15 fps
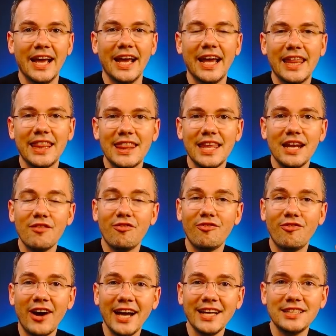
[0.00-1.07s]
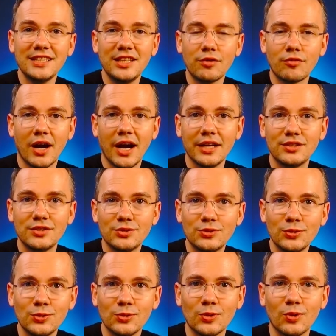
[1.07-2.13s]
and then find the right
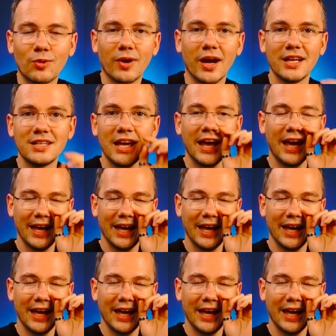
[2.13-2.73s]
tool, right?